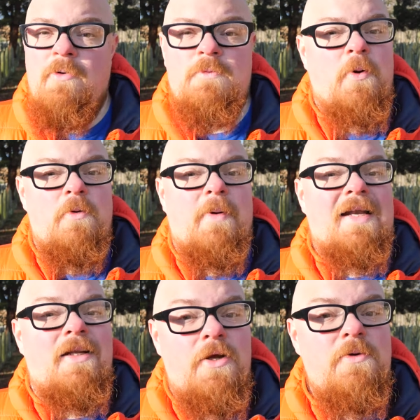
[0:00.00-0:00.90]
post-punk
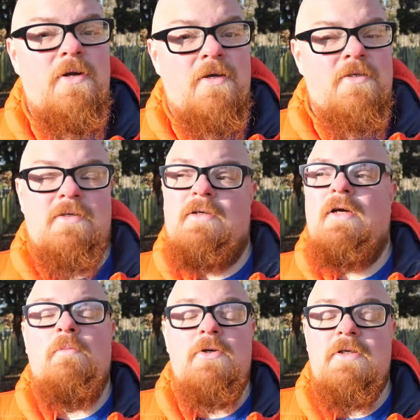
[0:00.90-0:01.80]
band Ludus,
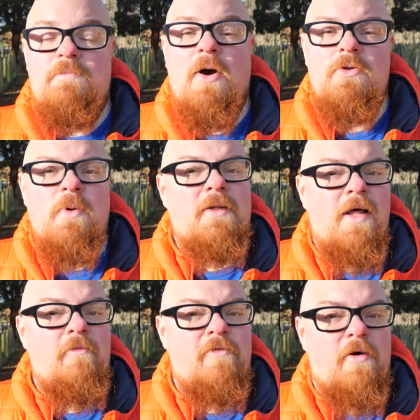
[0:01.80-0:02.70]
but she's most well
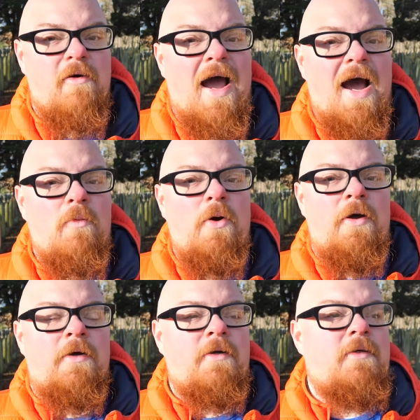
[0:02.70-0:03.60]
known for her
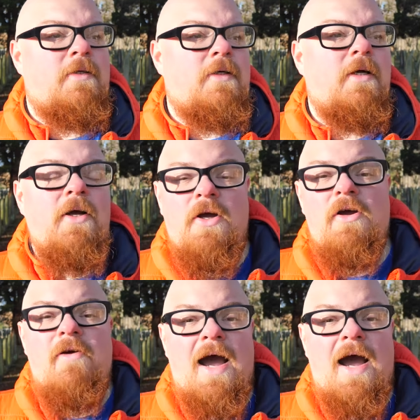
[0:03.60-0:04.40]
artwork. Her